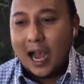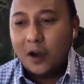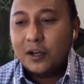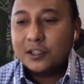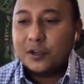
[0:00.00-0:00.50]

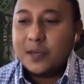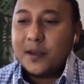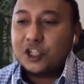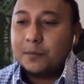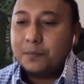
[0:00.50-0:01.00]
How does your
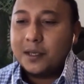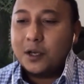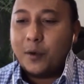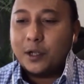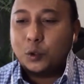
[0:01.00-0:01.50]
image
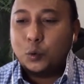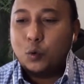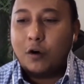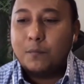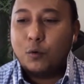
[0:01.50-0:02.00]
appear when two
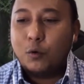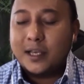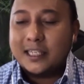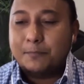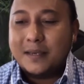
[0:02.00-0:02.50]
or more
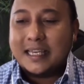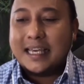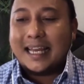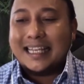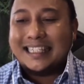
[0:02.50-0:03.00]
is
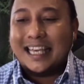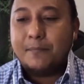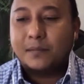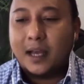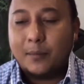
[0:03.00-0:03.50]
speaking at the
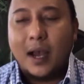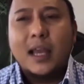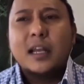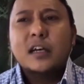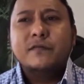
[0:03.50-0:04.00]
same time?
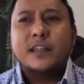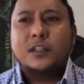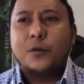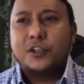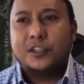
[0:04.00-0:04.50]
I love
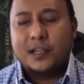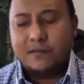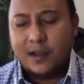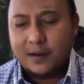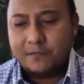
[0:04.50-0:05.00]
this question,
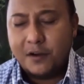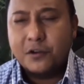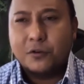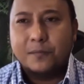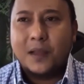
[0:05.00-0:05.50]
right?
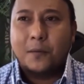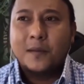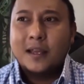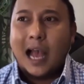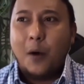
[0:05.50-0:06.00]
Very good. Now,
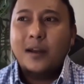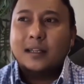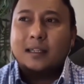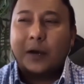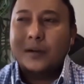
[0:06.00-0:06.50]
I want
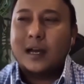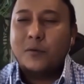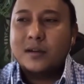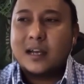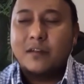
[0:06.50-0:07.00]

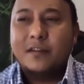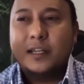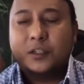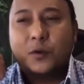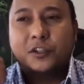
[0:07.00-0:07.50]
to cover
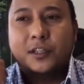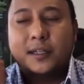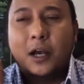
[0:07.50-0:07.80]
this question.